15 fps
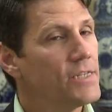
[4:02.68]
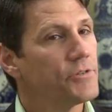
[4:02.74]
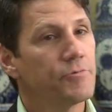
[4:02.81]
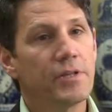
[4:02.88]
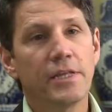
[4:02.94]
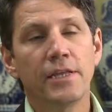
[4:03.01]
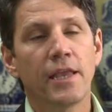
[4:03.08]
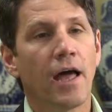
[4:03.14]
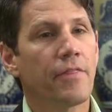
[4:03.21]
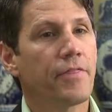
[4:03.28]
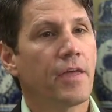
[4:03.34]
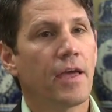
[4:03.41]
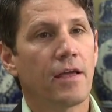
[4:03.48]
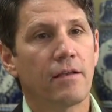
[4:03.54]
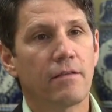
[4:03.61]
It's really not
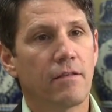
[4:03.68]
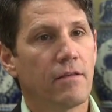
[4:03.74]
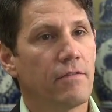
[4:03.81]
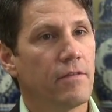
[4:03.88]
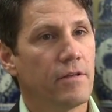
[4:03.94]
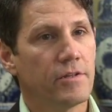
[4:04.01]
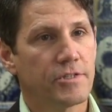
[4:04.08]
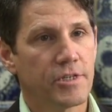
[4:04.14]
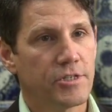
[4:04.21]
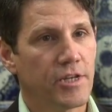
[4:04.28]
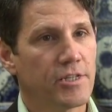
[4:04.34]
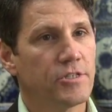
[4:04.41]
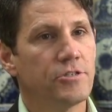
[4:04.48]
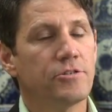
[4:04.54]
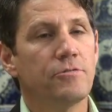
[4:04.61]
that, the
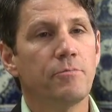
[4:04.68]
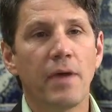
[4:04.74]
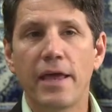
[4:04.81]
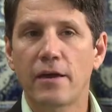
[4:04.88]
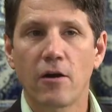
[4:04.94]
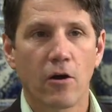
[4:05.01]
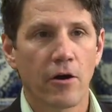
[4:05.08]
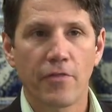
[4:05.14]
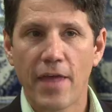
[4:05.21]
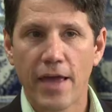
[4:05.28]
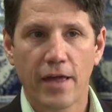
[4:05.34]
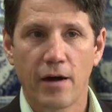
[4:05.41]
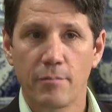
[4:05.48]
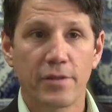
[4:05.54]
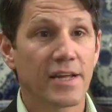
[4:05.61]
suggestions you make aren't
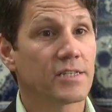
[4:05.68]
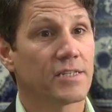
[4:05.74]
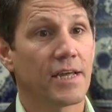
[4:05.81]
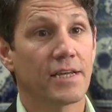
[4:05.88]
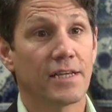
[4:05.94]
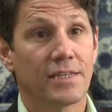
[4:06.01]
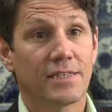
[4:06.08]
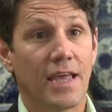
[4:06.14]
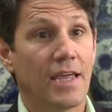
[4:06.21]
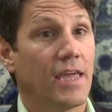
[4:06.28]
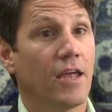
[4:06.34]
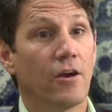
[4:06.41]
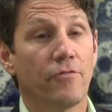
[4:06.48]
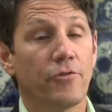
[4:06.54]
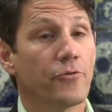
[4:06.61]
that complex, like take
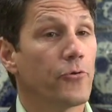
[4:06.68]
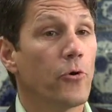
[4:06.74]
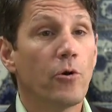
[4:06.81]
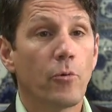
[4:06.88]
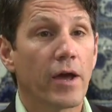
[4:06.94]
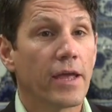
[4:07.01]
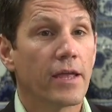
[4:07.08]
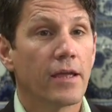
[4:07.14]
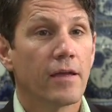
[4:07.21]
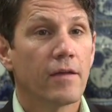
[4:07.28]
care of your doorway.